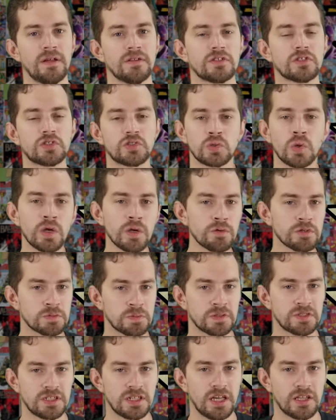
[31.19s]
The story was
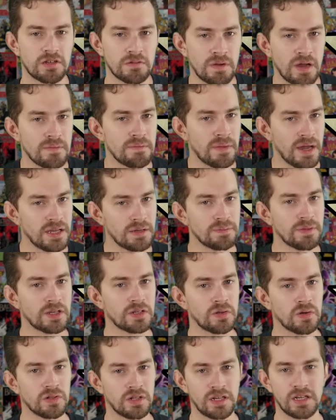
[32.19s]
put together by Mike
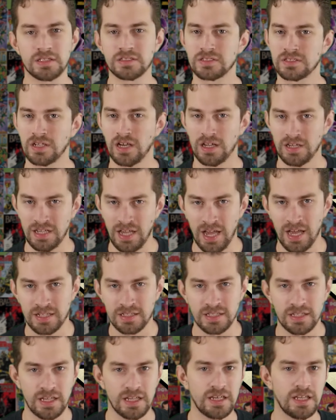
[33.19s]
Mignola and Scott Allie,